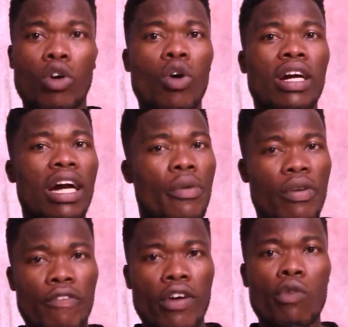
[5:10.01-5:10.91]
on cash
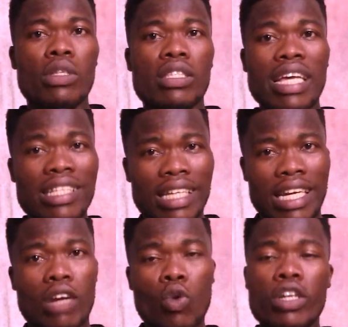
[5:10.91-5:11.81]
and found it says, can
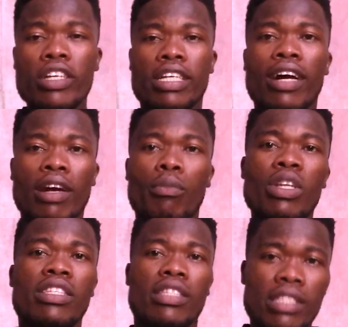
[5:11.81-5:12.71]
I could the Ghana
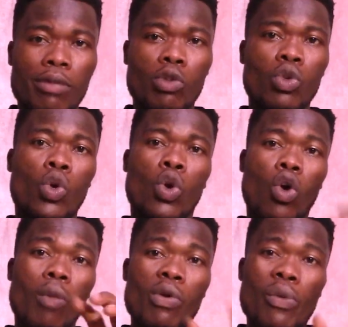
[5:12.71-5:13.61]
police in seminar?
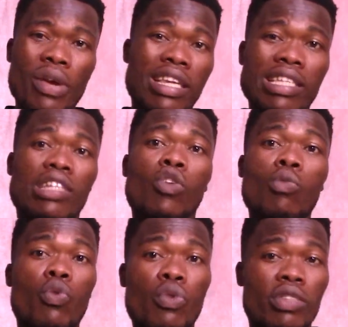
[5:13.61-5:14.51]
Omo shini ye no
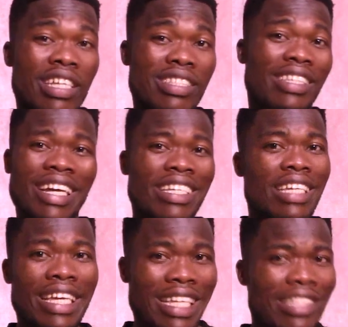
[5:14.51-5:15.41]
mo chest can
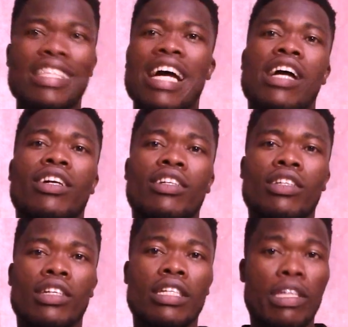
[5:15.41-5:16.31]
ye nya sa
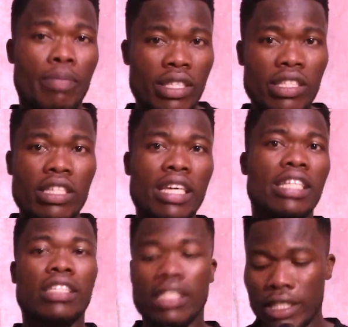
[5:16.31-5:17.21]
ne besi
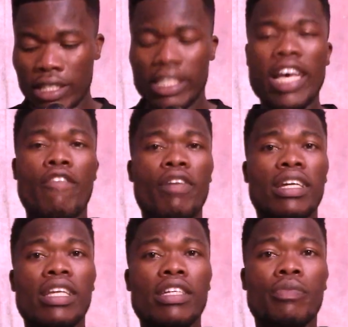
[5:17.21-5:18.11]
sintisi ya
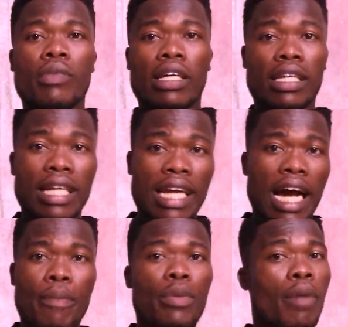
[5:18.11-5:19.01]
finally nana
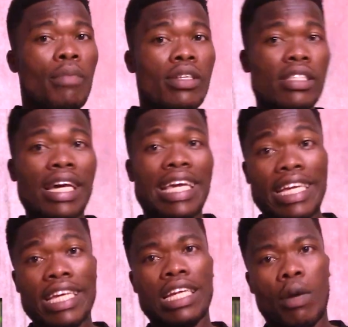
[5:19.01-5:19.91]
Appiah Mensah
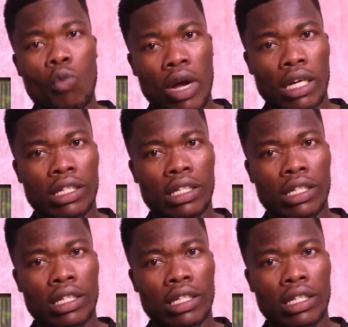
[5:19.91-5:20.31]
AK na mo